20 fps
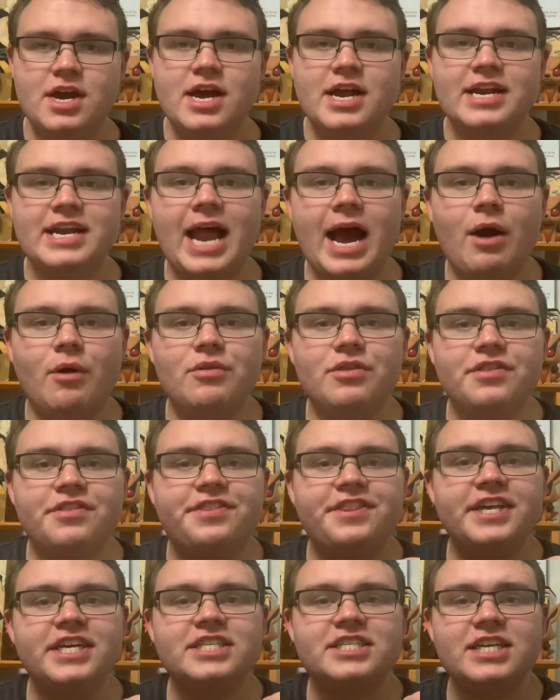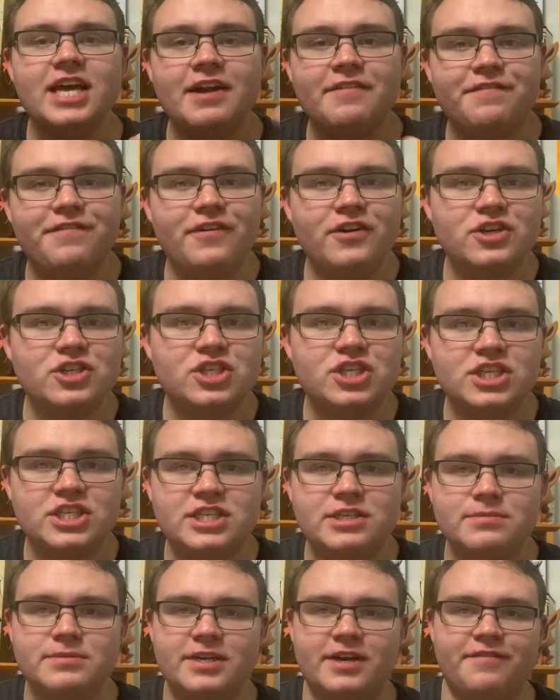Now, this at first
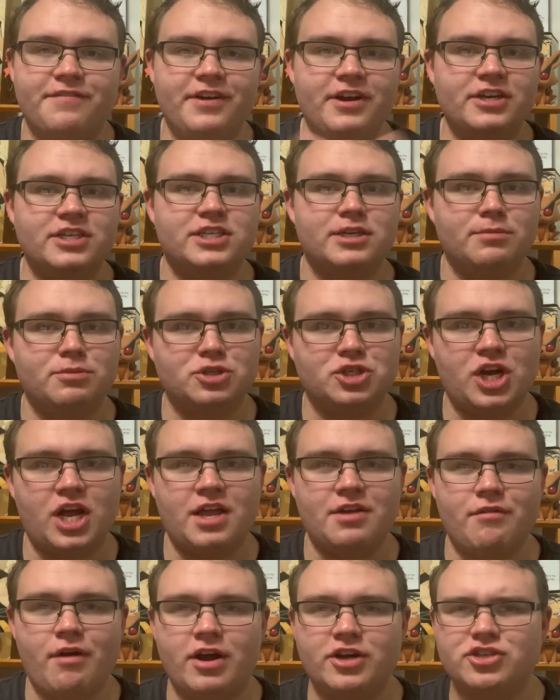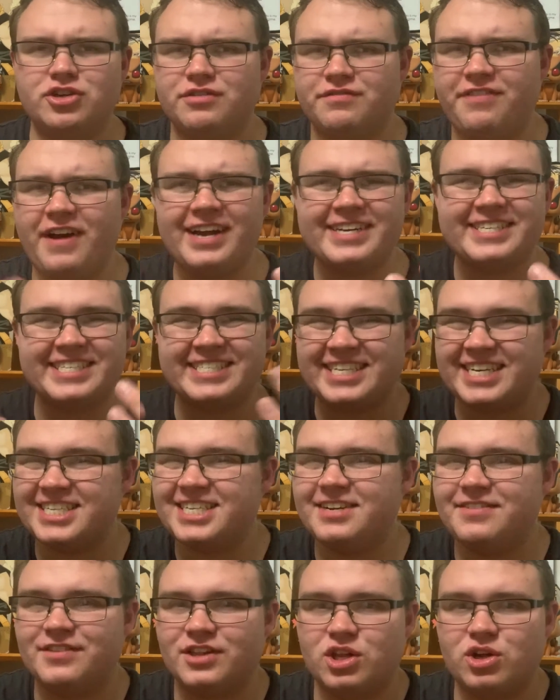seems like a very simple Jolly Roger. In fact, it
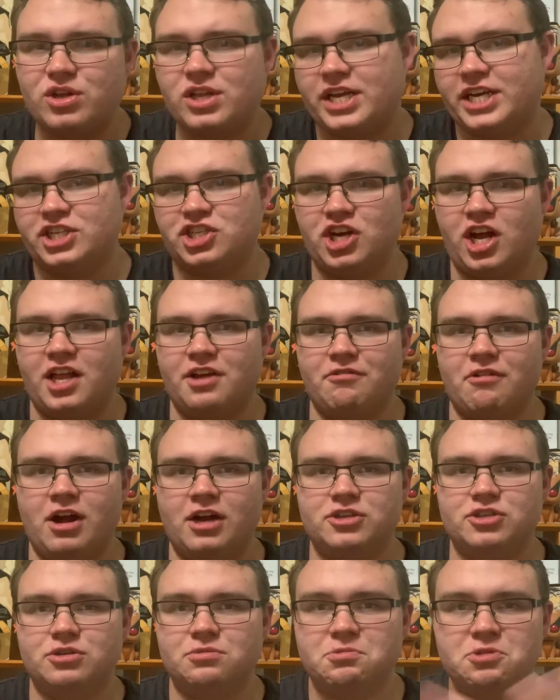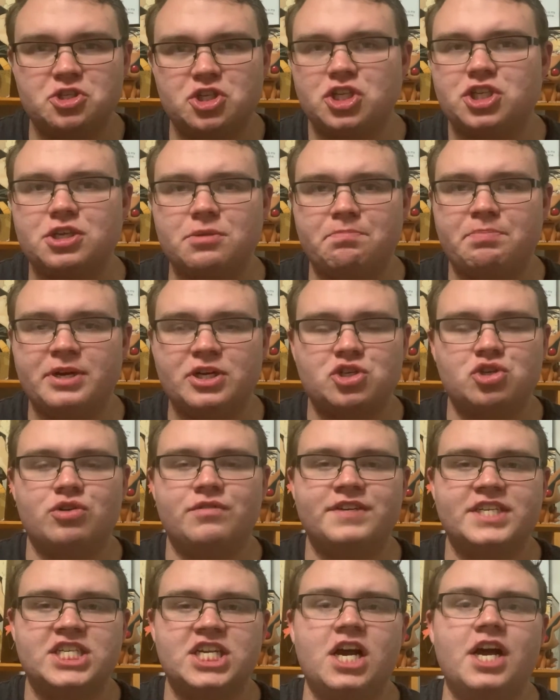doesn't even look like a Jolly Roger. It's just a picture
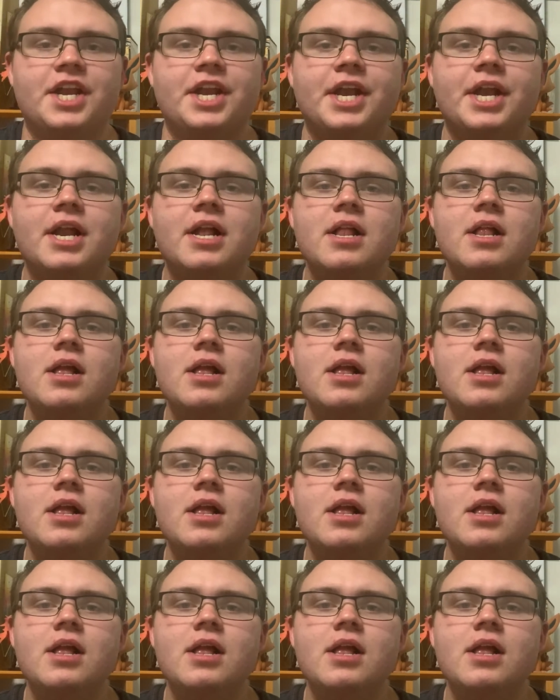of a sun.